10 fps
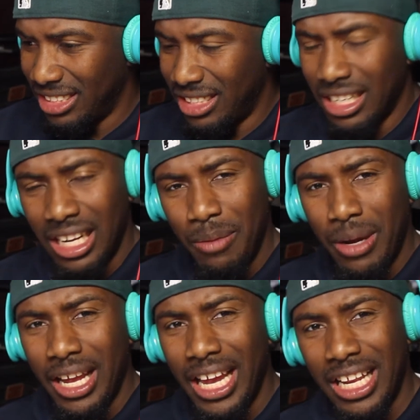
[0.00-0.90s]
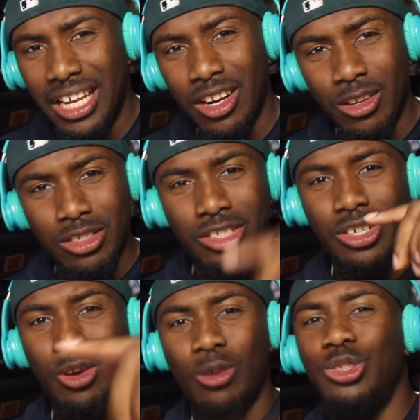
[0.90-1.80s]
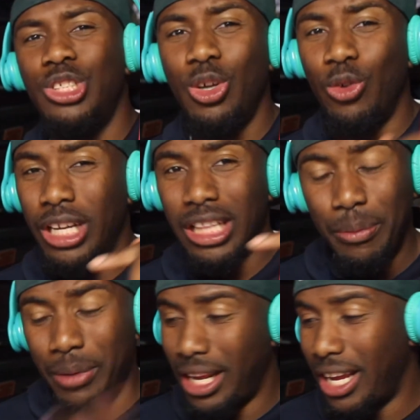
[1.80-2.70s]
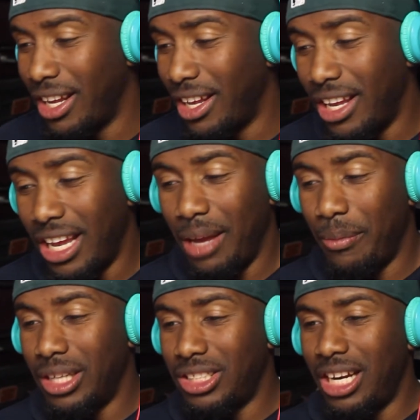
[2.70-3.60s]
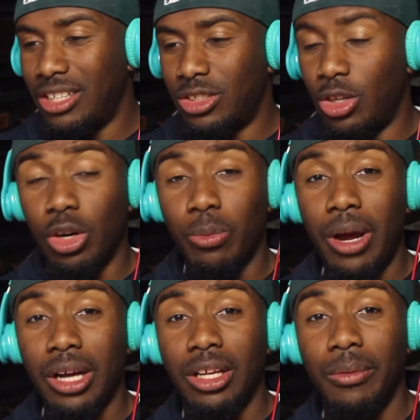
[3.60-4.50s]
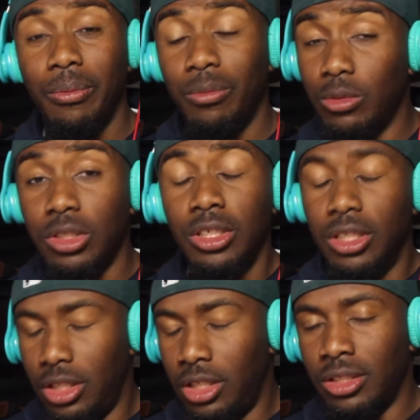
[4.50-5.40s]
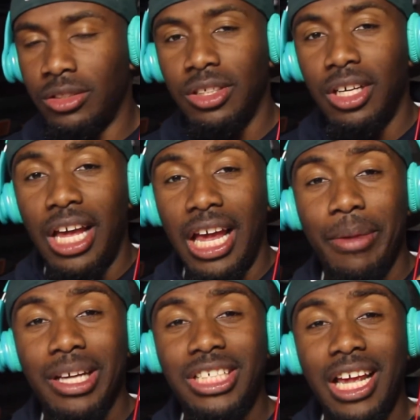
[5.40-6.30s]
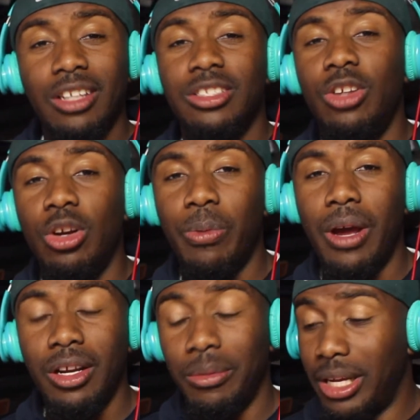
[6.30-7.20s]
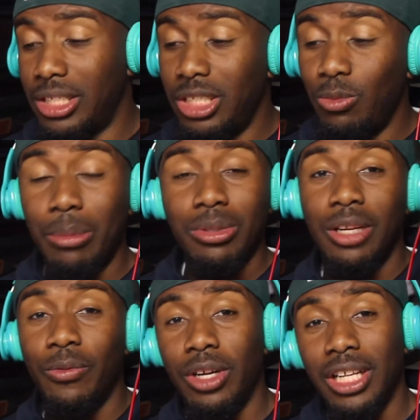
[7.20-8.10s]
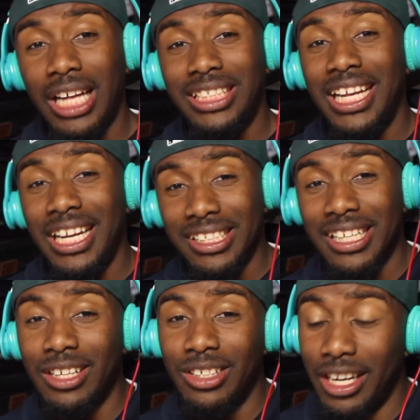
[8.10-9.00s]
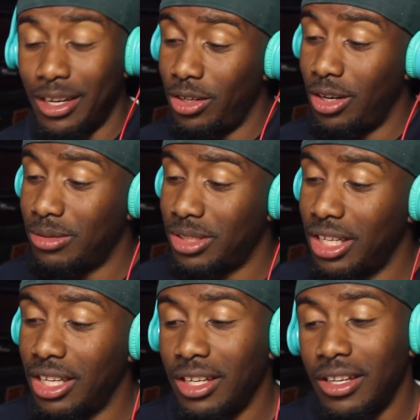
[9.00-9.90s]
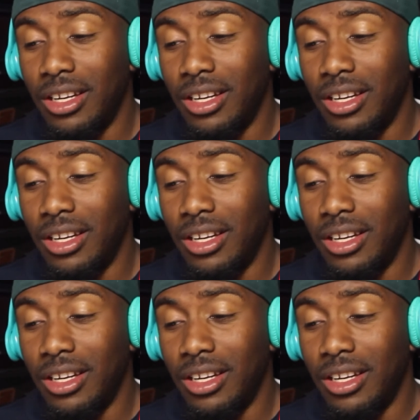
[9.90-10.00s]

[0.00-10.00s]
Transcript: She said, anybody hating in her circle, she gonna eliminate. Hey, man, shout out Snow the Proctor. Hey, man, shout out Snow the Product, man. She representing for the Latinas out there. You know what I'm saying?